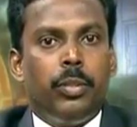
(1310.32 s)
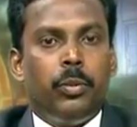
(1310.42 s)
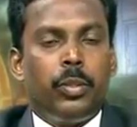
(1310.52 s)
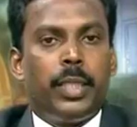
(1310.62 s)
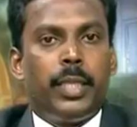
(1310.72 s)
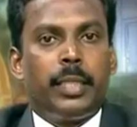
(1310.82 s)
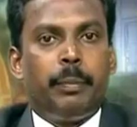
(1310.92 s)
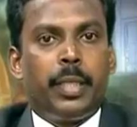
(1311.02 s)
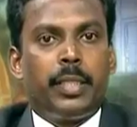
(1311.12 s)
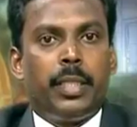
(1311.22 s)
We know that an
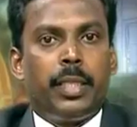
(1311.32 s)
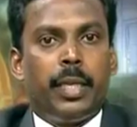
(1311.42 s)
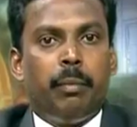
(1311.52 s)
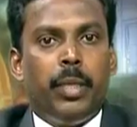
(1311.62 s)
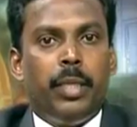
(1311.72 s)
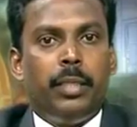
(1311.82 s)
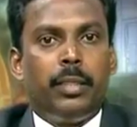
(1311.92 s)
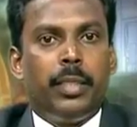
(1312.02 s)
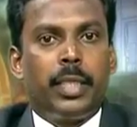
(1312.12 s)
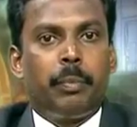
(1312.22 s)
expression can be
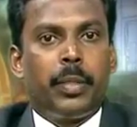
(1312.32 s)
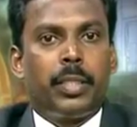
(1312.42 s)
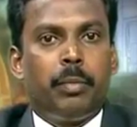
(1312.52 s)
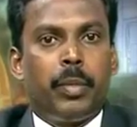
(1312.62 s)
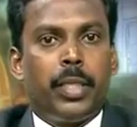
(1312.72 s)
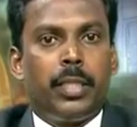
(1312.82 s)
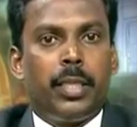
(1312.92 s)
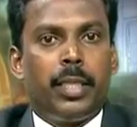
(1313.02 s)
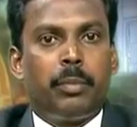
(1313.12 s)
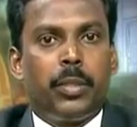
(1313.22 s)
the expression plus
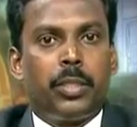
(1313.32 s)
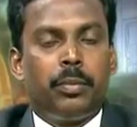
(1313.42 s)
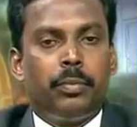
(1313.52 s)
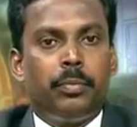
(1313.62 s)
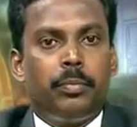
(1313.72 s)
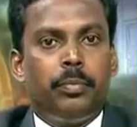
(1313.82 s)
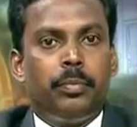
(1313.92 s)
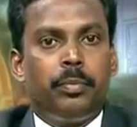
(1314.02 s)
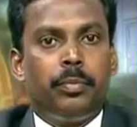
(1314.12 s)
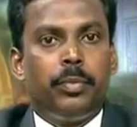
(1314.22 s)
another expression
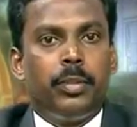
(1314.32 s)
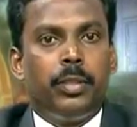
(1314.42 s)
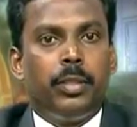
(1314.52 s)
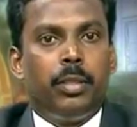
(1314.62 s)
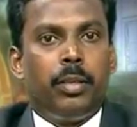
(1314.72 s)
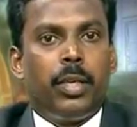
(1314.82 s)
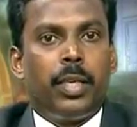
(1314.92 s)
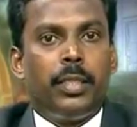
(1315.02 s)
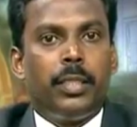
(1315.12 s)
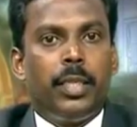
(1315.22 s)

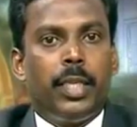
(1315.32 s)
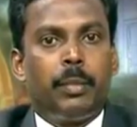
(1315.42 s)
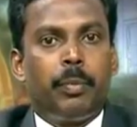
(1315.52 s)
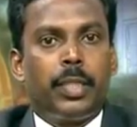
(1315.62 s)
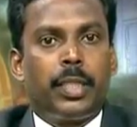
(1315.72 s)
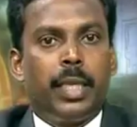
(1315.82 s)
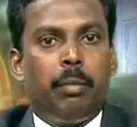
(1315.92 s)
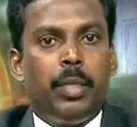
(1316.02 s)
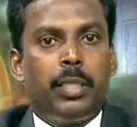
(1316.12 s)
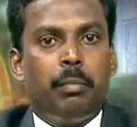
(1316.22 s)
or an expression
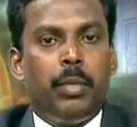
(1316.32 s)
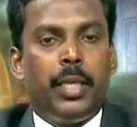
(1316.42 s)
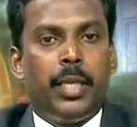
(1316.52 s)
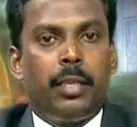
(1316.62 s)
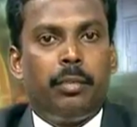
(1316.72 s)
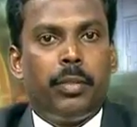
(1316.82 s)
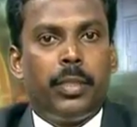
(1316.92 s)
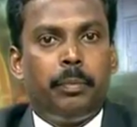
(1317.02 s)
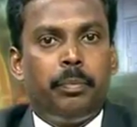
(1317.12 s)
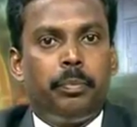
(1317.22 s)
can be simply an
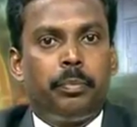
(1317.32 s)
identifier.